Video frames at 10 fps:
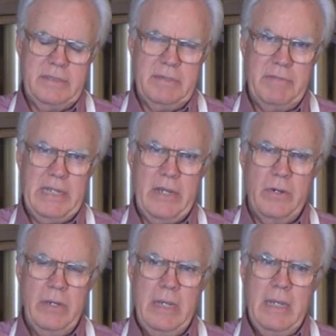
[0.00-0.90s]

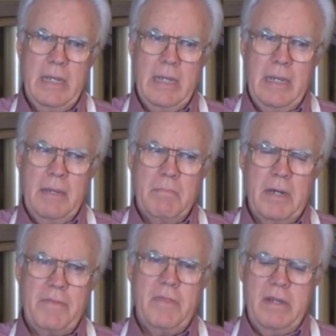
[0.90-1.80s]
video,
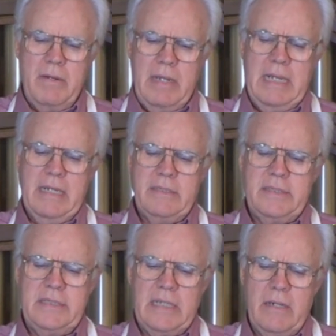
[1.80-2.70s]
but there
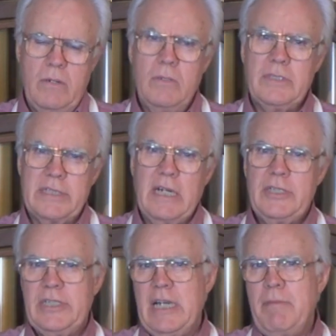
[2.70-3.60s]
is a whole
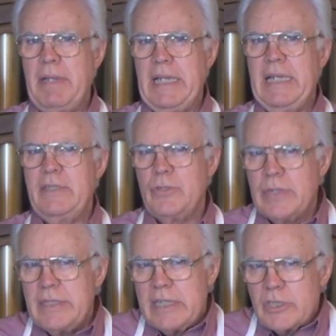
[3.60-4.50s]
discussion I'll be getting into
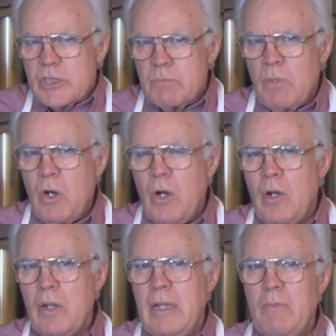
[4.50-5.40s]
in these
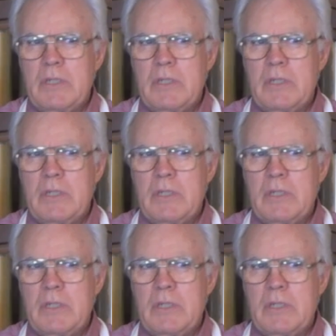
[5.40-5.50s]
small,